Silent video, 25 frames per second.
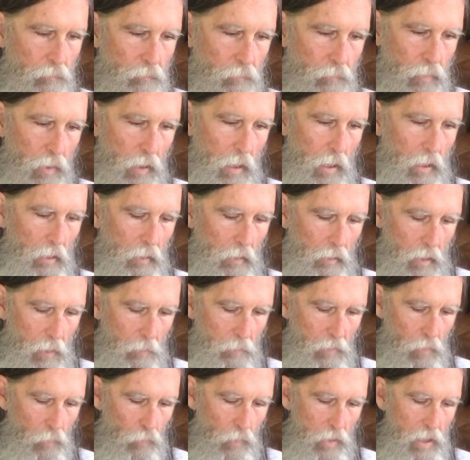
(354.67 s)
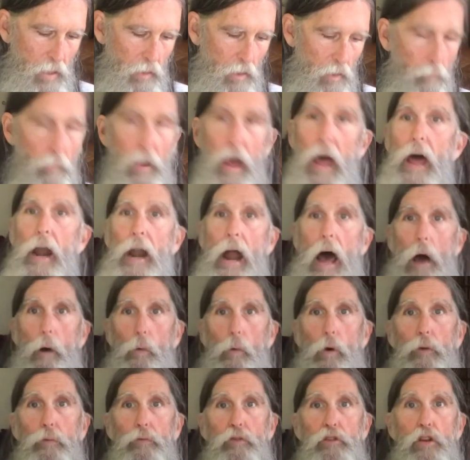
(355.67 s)
but let me read them, and I
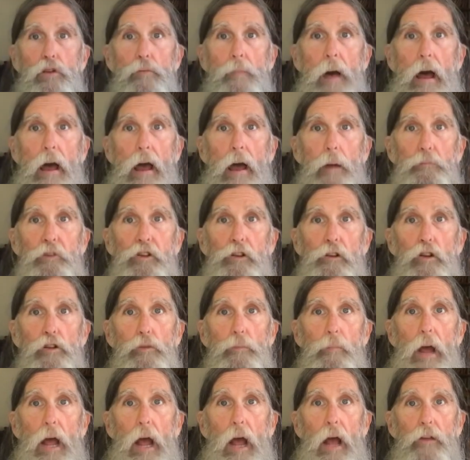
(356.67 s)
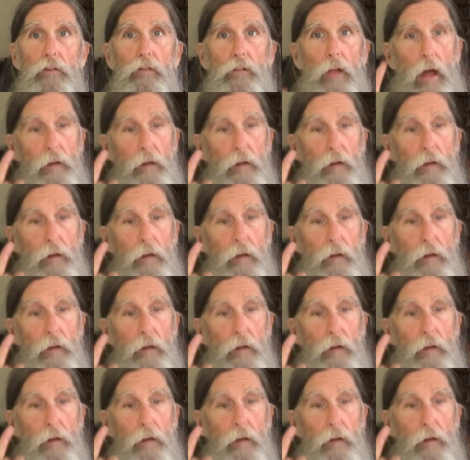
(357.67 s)
will do my absolute best.